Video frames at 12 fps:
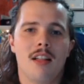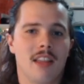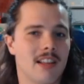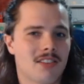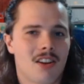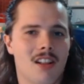
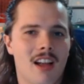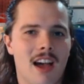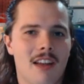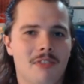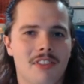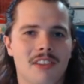That's all I
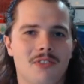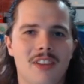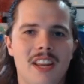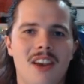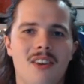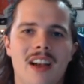had for this
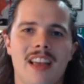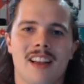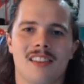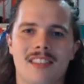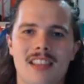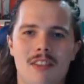video, and
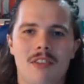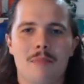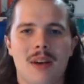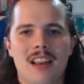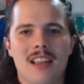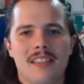I'll see
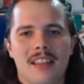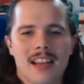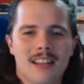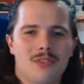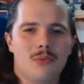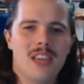everybody in the
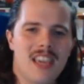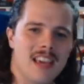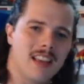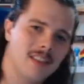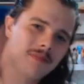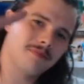next
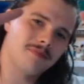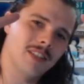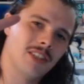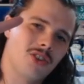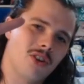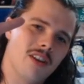week.
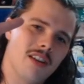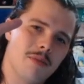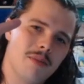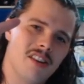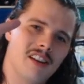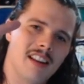Enjoy
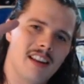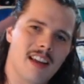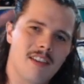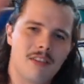Community Day,